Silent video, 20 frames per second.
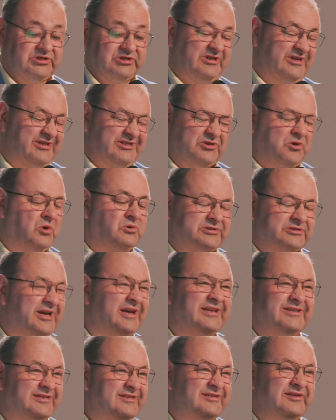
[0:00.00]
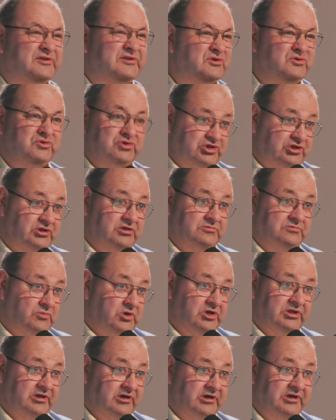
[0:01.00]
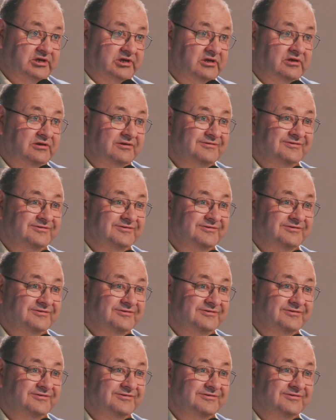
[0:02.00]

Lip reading: it's called constitutional monarchy.